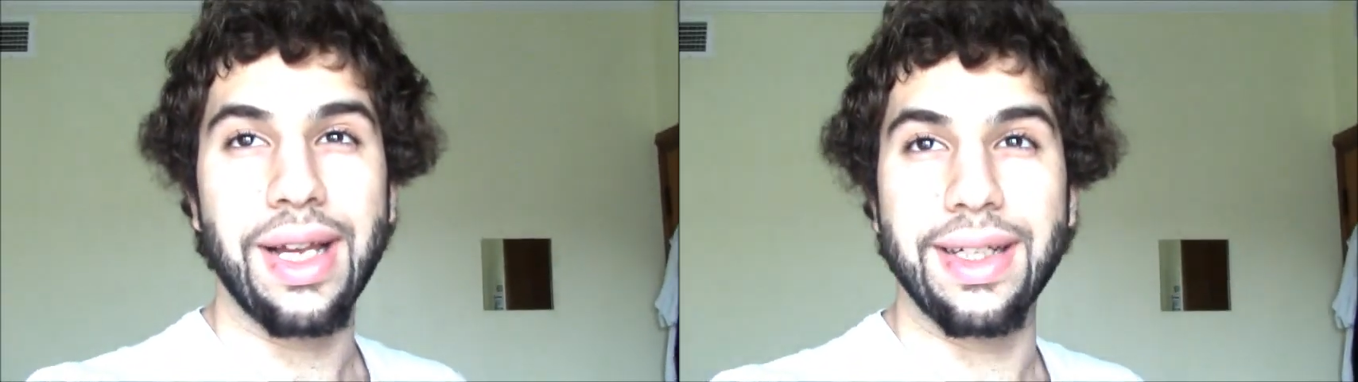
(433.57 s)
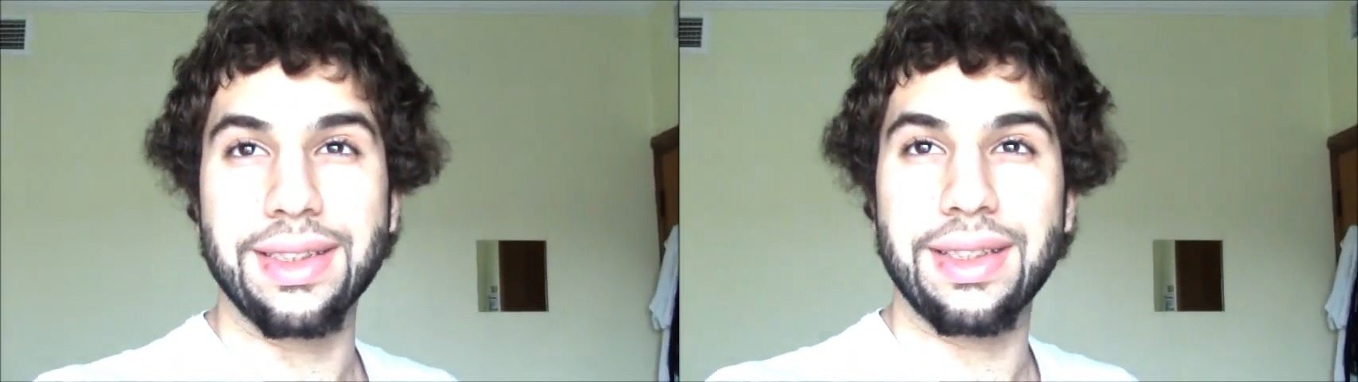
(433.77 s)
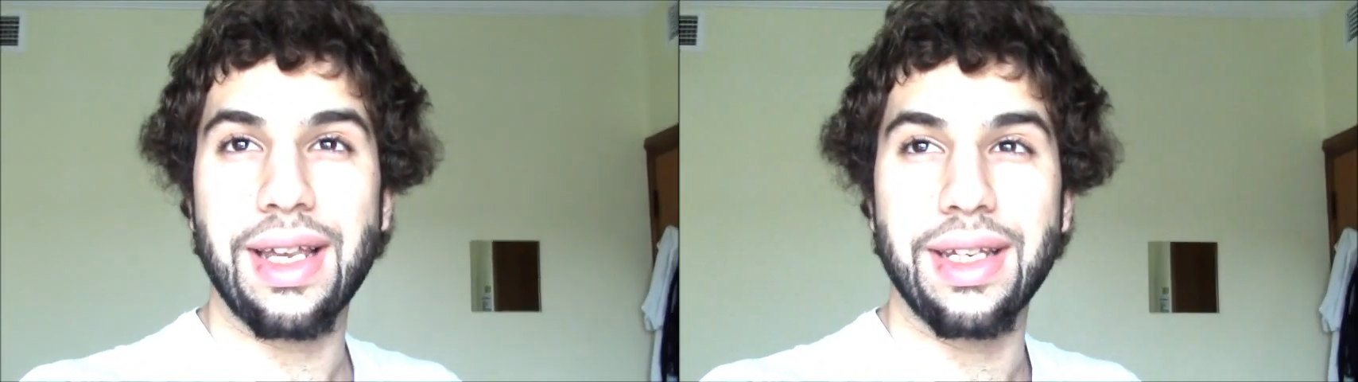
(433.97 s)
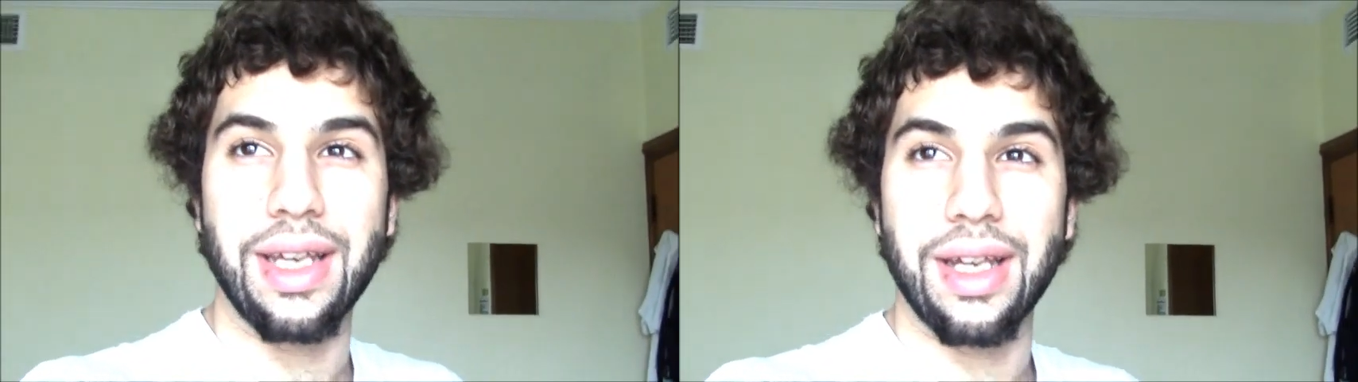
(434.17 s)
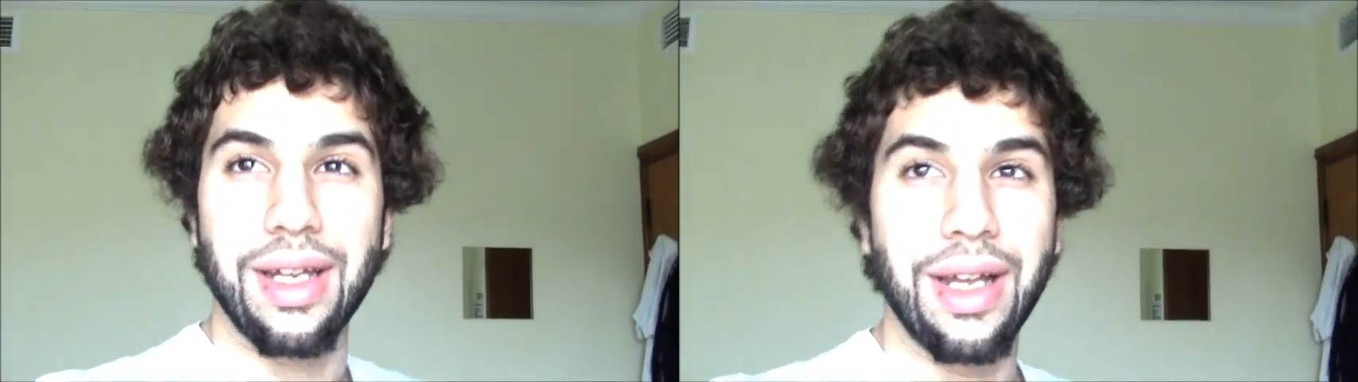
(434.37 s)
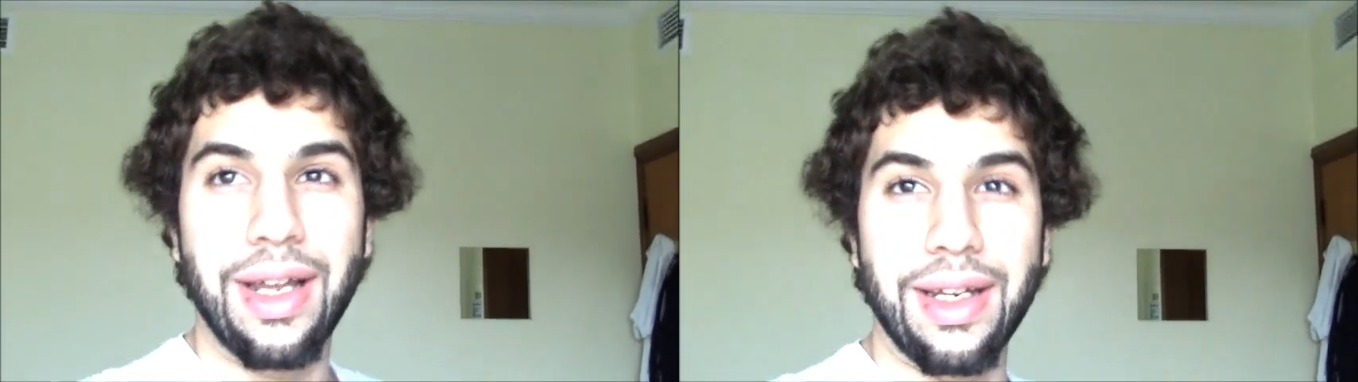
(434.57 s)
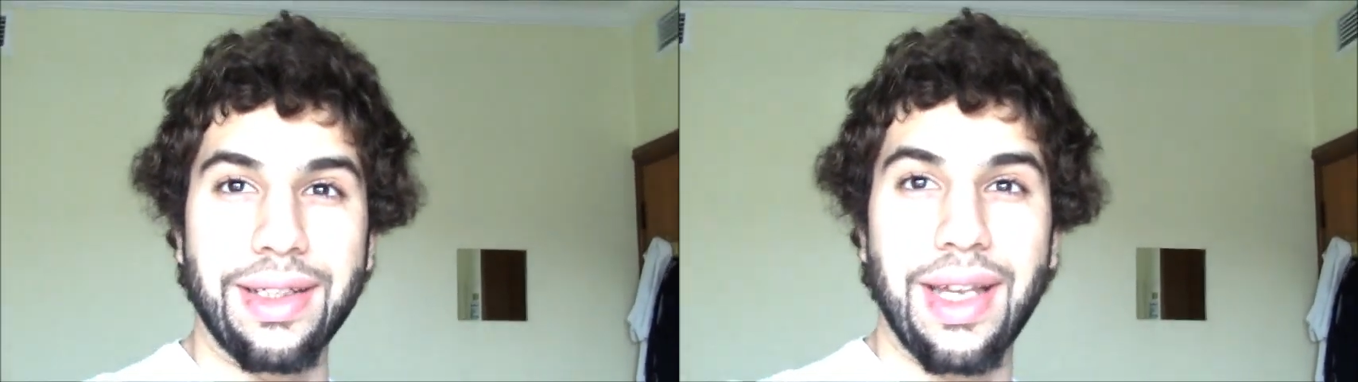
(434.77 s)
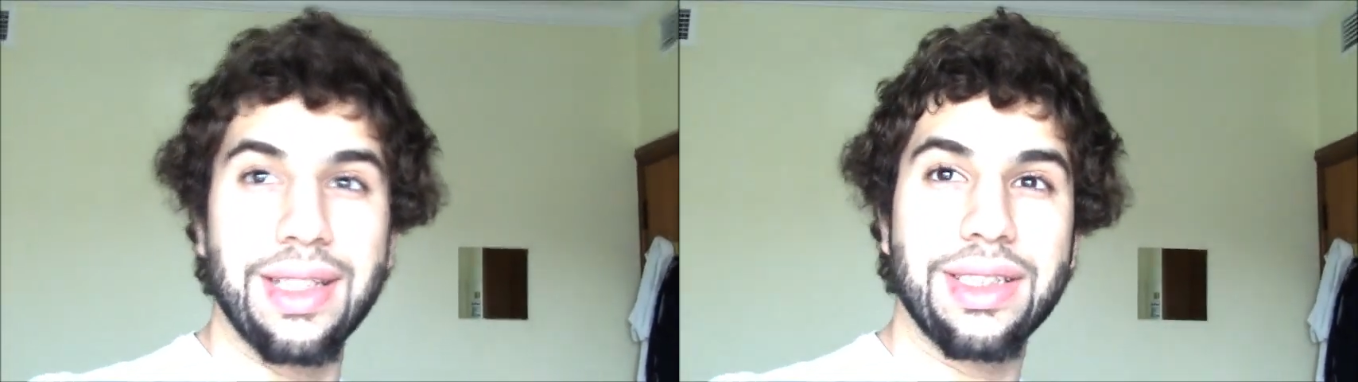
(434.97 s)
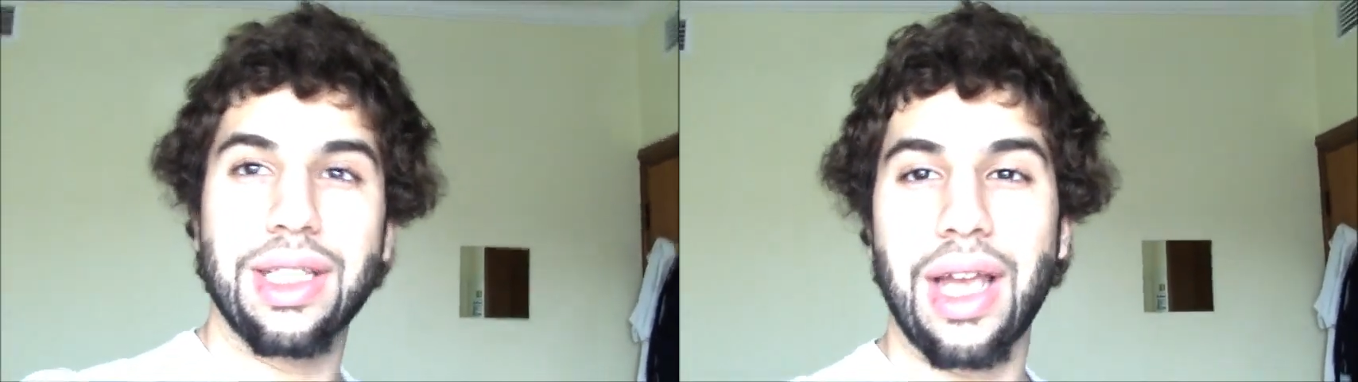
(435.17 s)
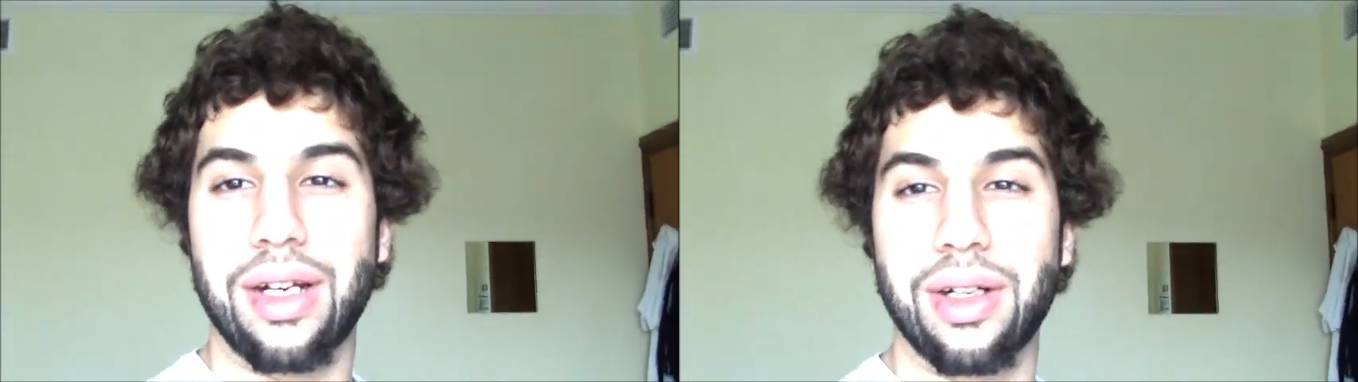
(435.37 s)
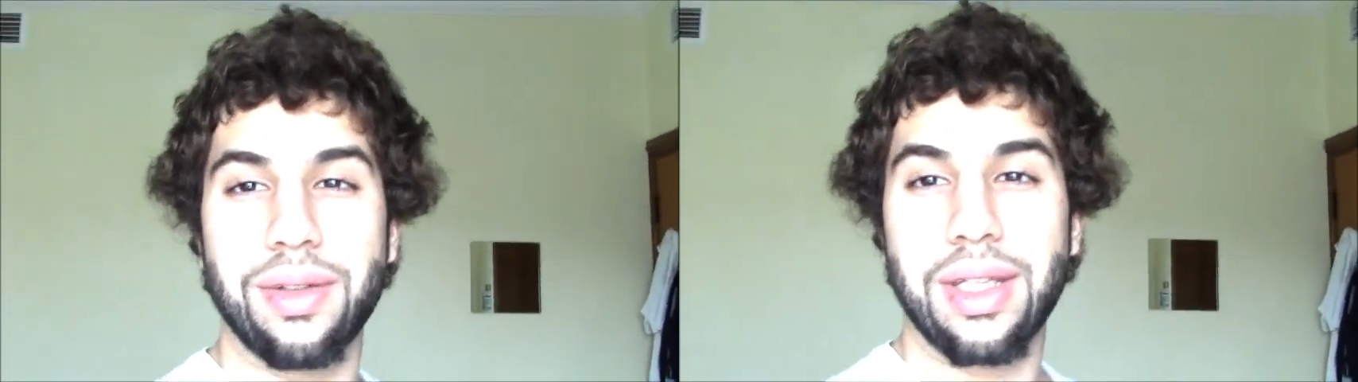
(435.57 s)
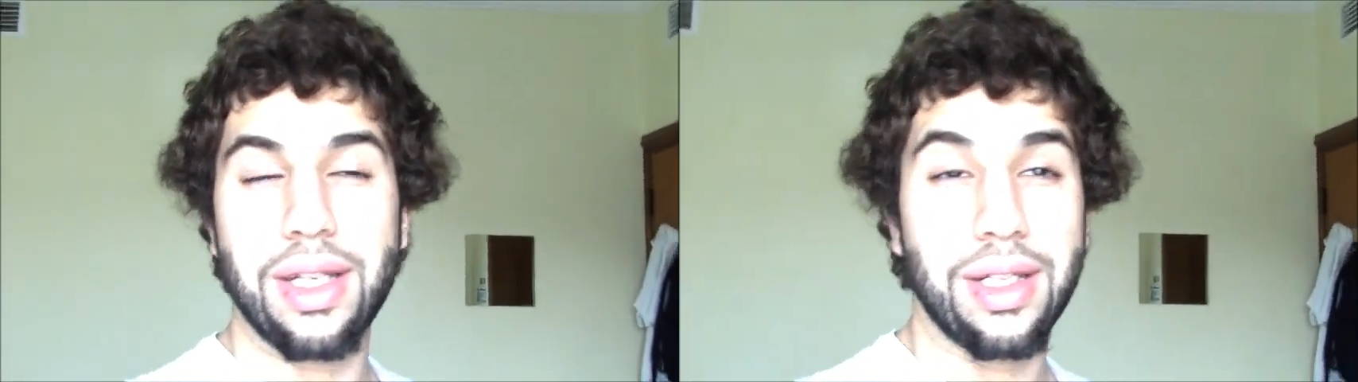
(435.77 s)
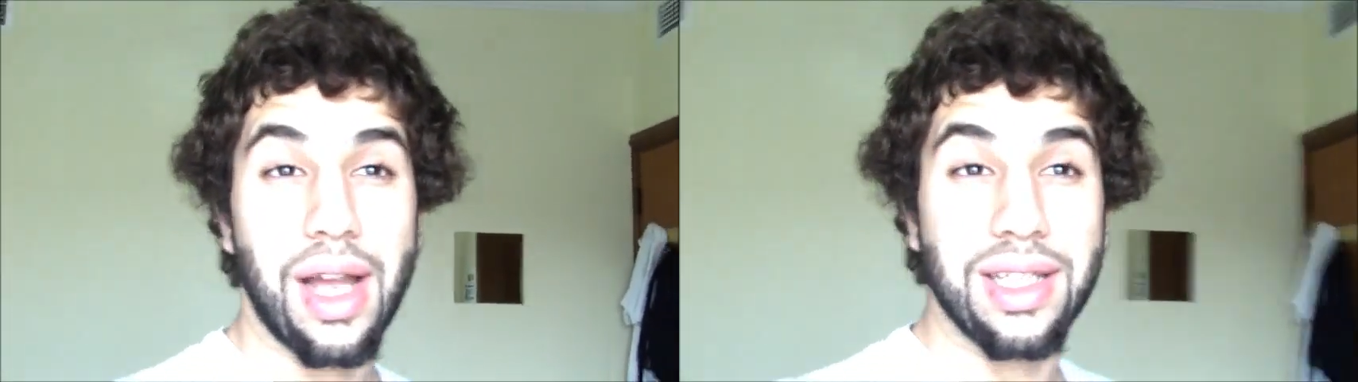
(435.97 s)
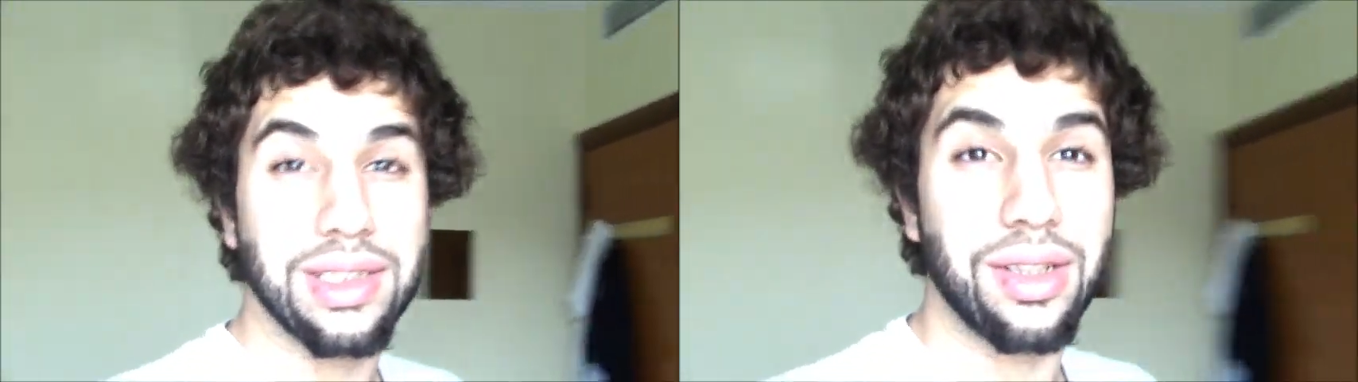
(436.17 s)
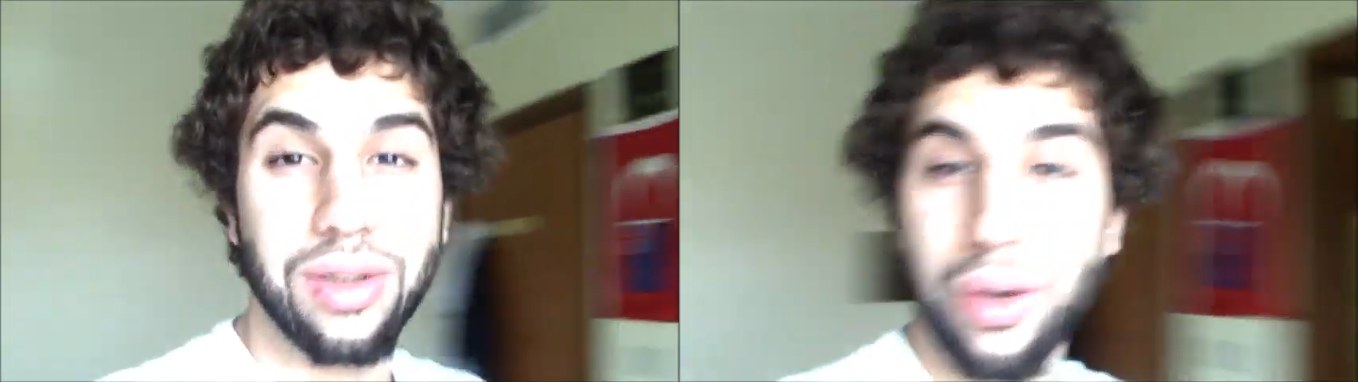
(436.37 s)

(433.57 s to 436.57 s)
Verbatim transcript: it's like a guess kind of thing. I still